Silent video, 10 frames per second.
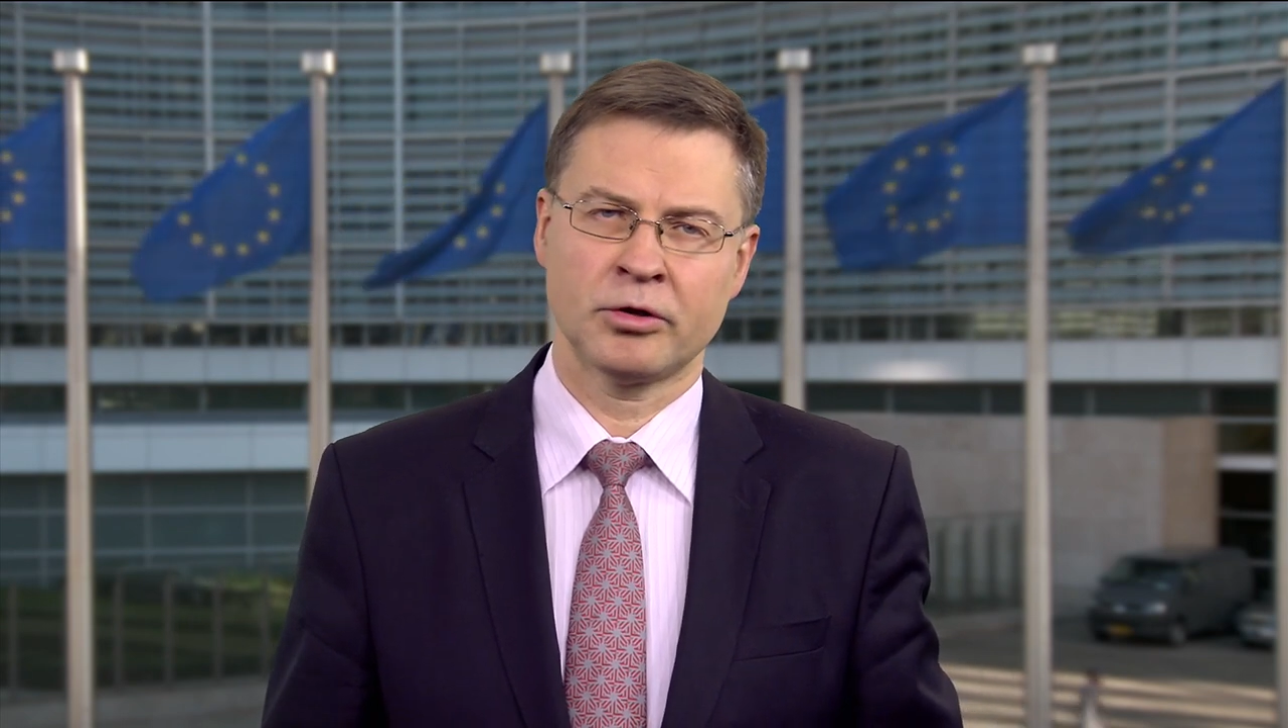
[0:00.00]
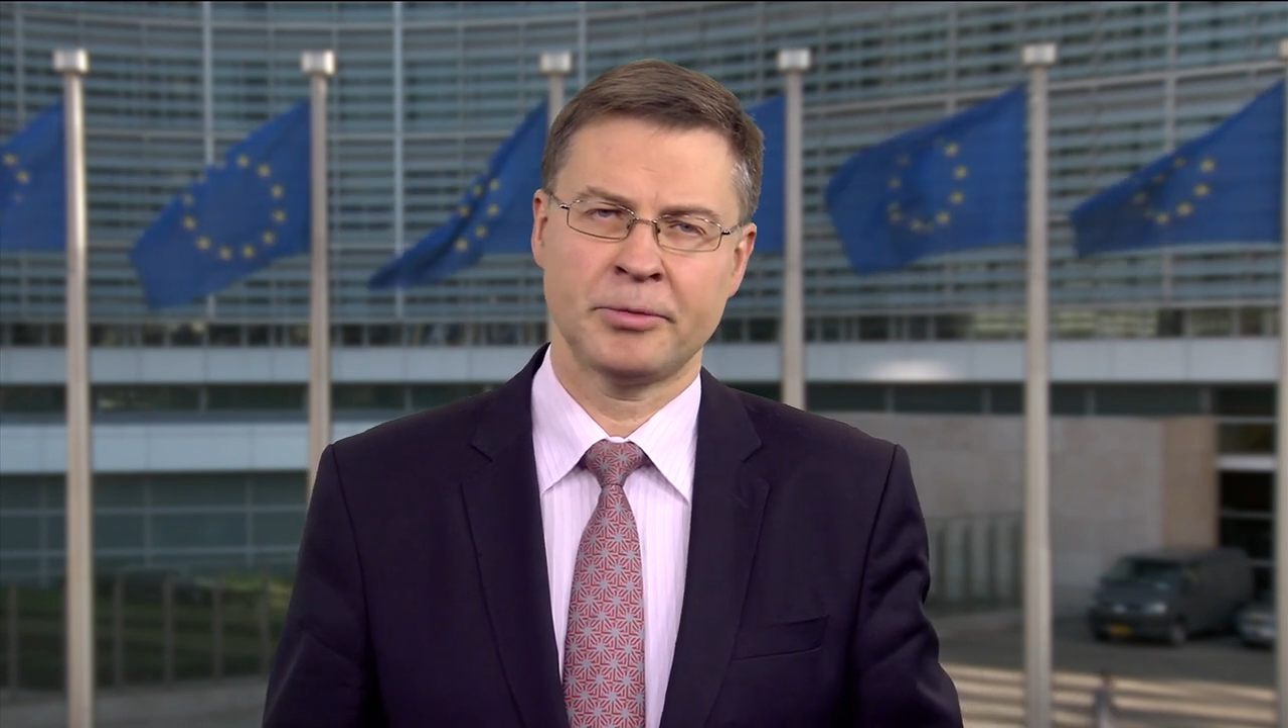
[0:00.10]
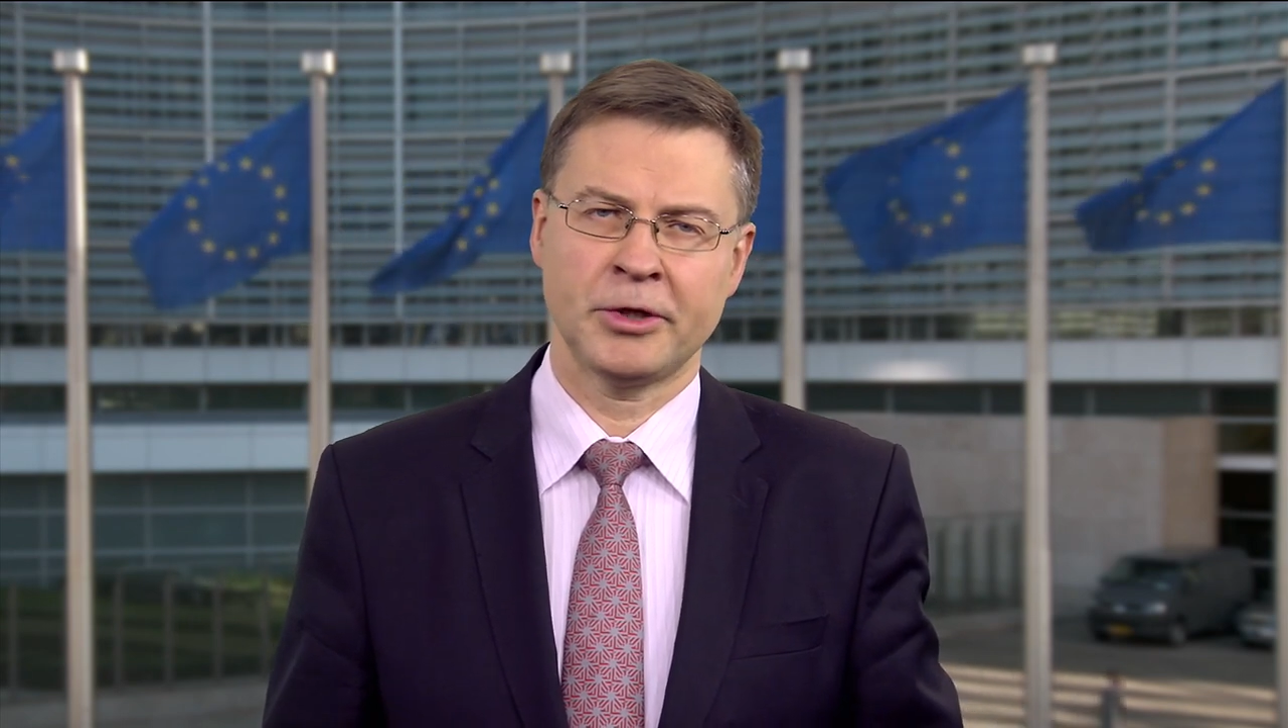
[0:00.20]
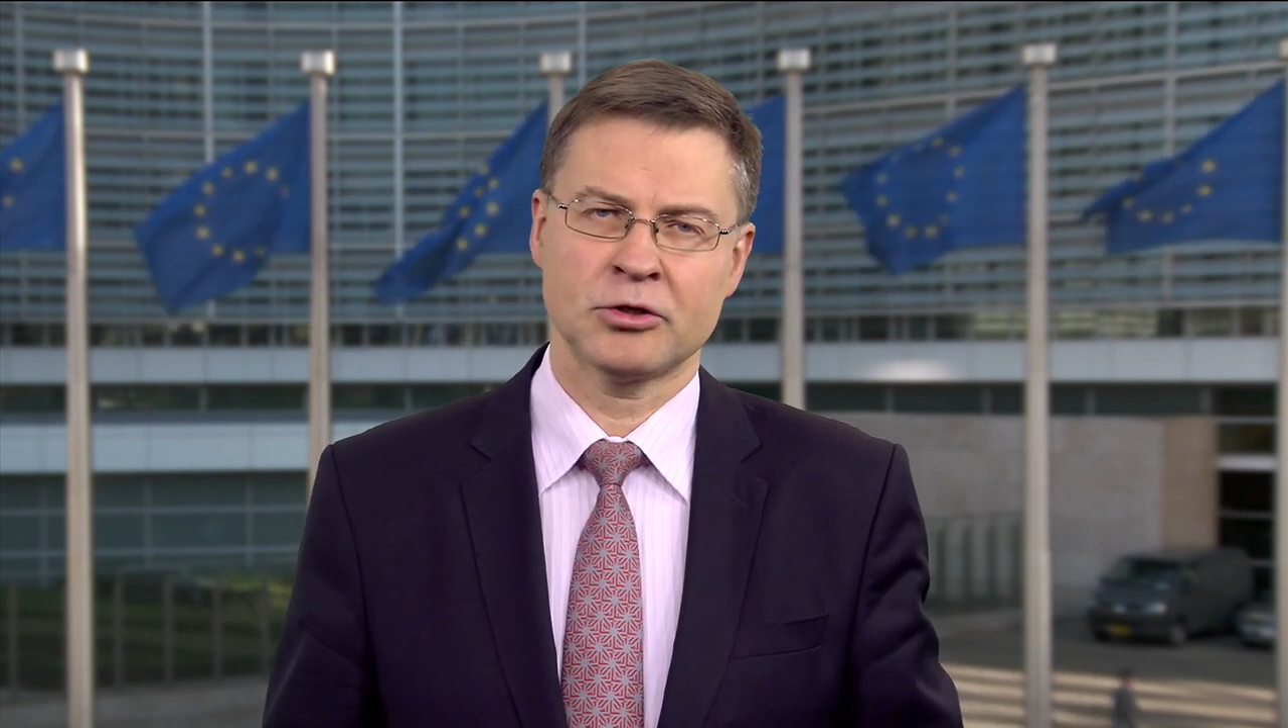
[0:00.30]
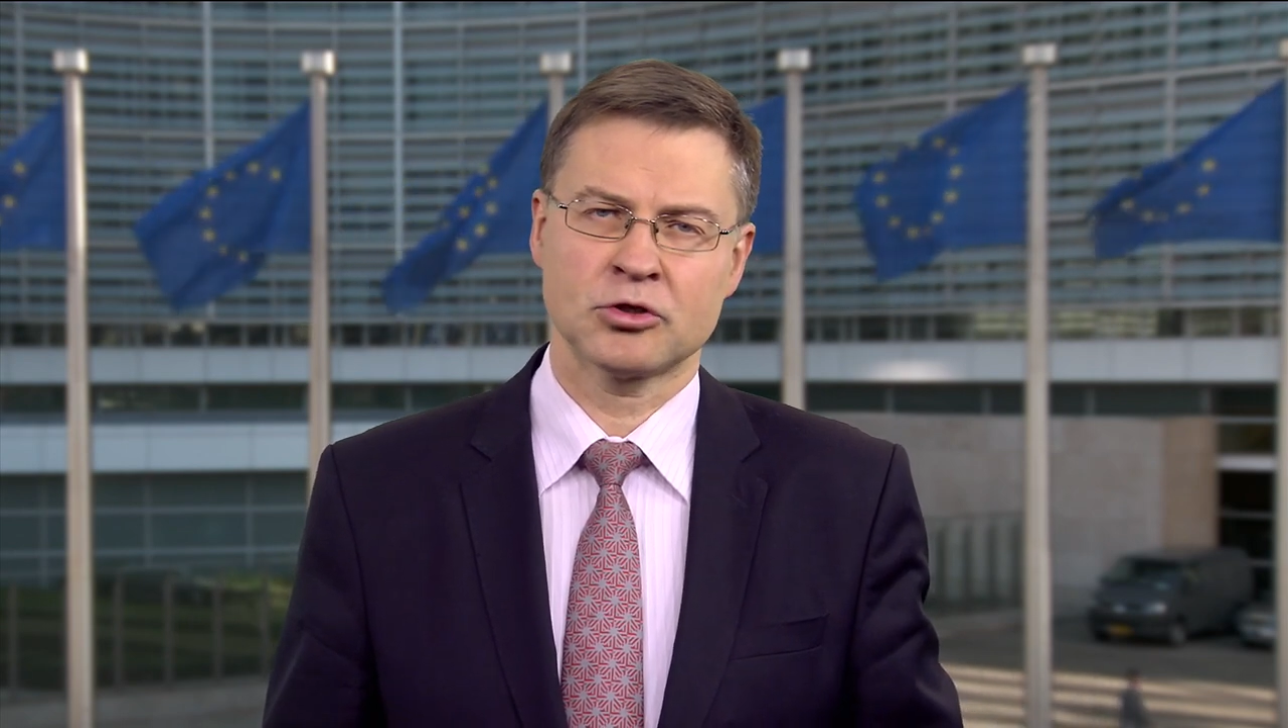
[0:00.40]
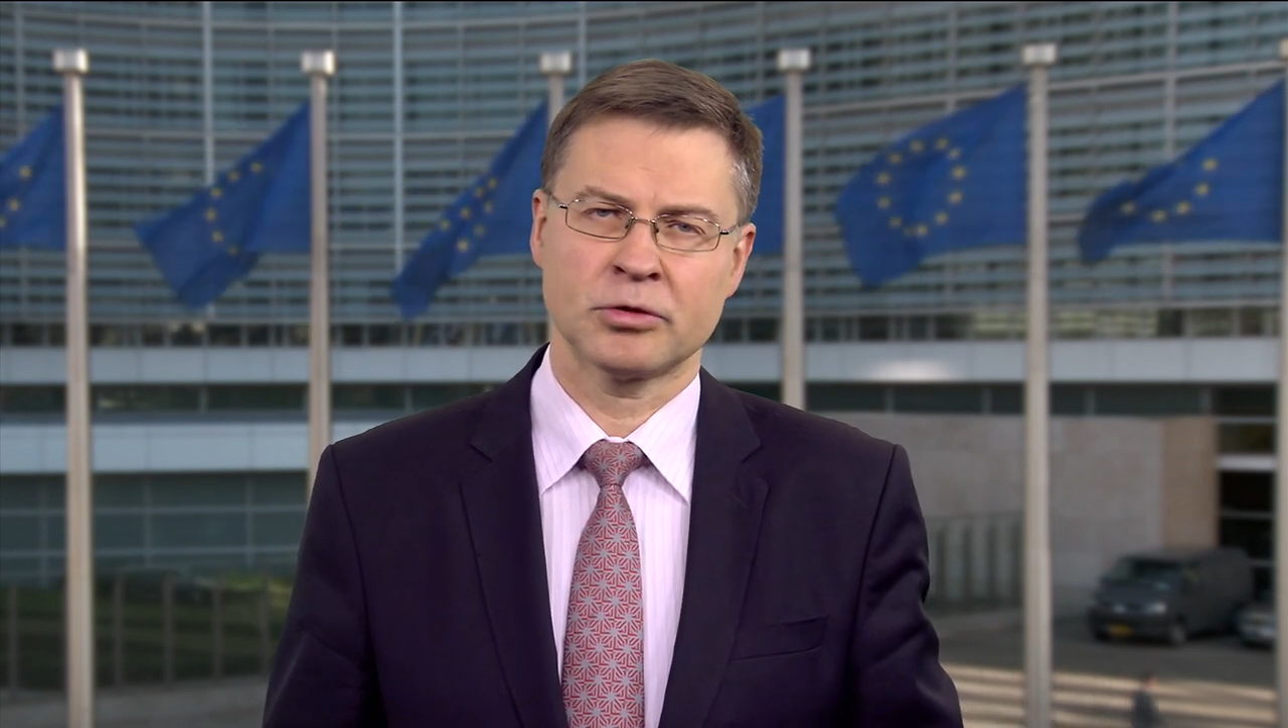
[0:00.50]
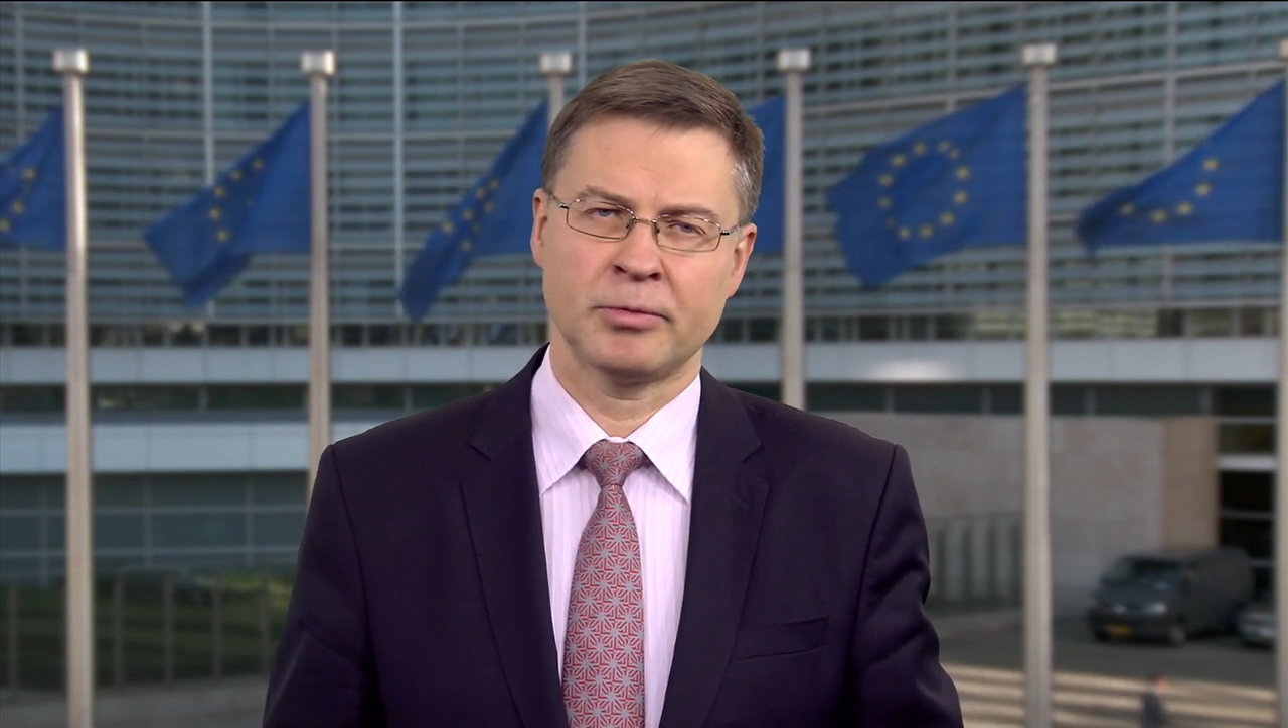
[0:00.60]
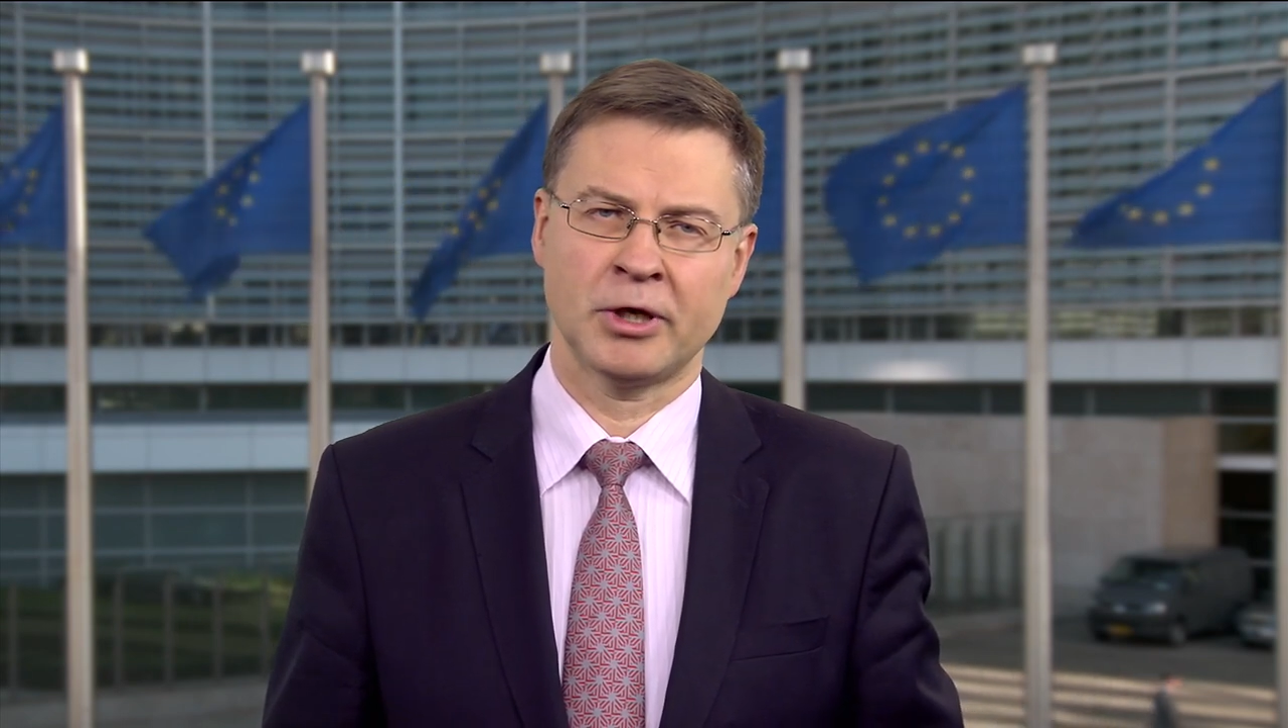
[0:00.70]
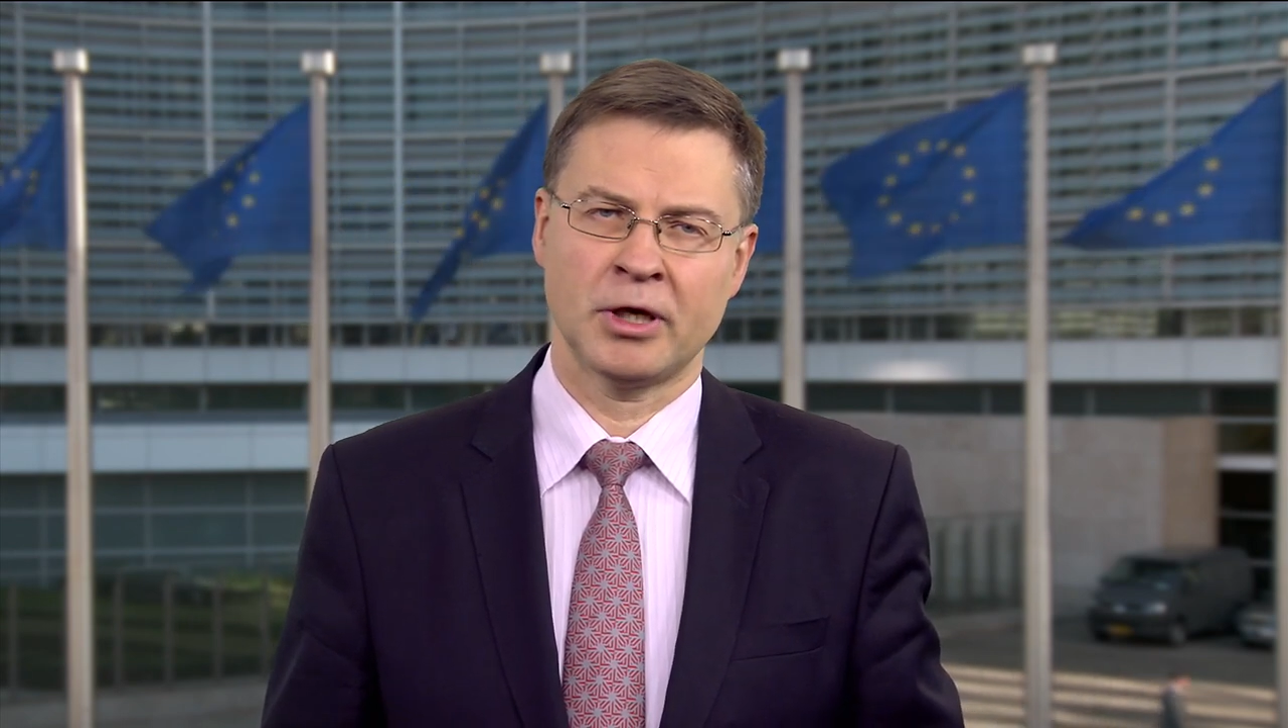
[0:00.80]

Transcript: Europeans should be